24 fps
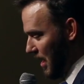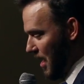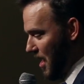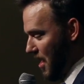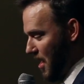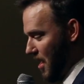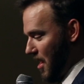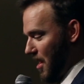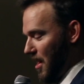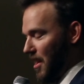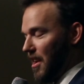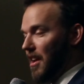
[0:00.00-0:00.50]

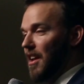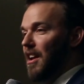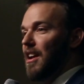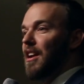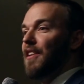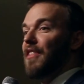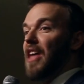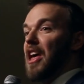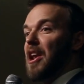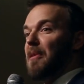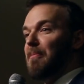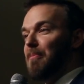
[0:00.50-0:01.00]

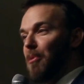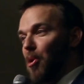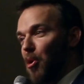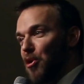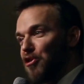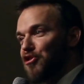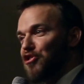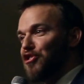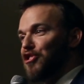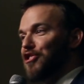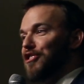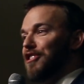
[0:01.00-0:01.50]
God, that
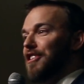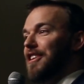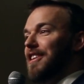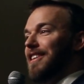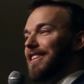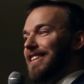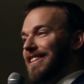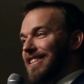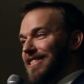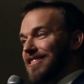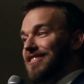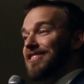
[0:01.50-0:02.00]

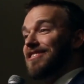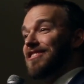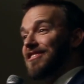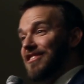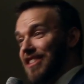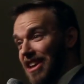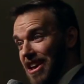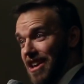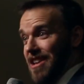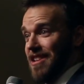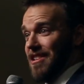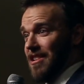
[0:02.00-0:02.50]
abortion is
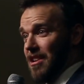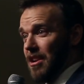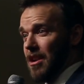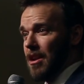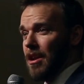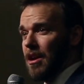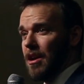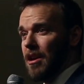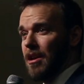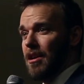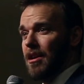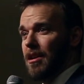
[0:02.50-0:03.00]

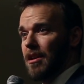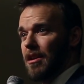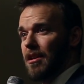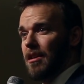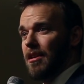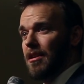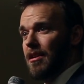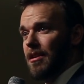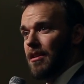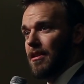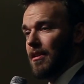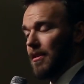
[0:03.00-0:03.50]
sin.
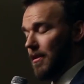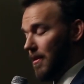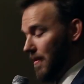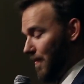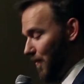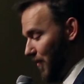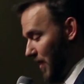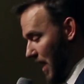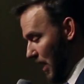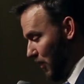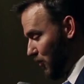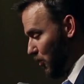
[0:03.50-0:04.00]

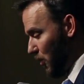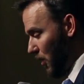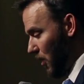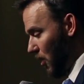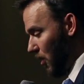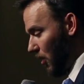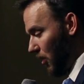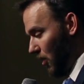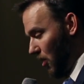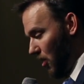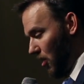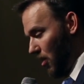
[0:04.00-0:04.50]
That's what
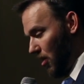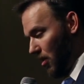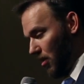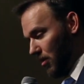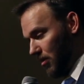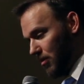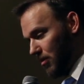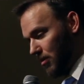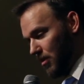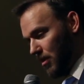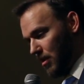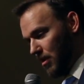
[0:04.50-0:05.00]
our
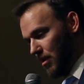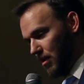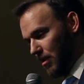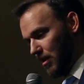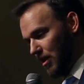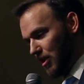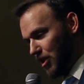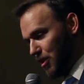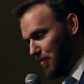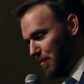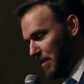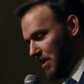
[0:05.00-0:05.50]
law
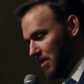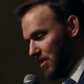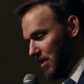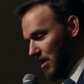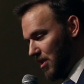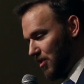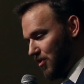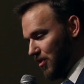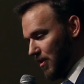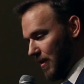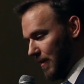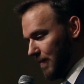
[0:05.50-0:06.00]
needs to be
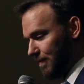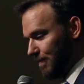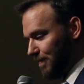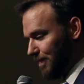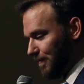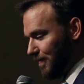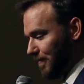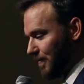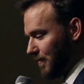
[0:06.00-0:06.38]
teaching.